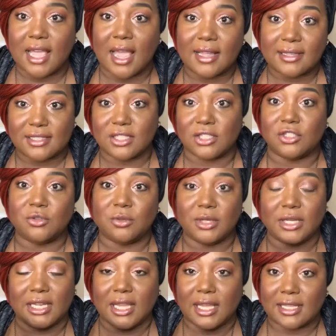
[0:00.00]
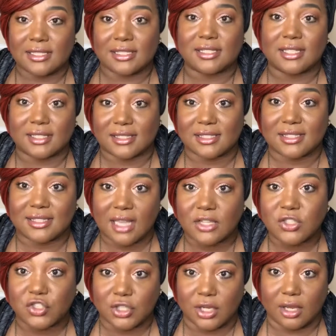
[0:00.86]
continuity and
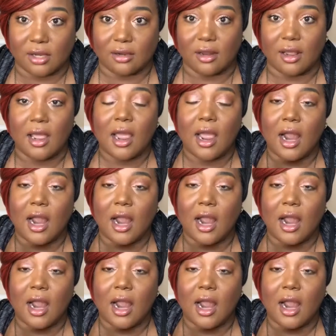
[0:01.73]
succession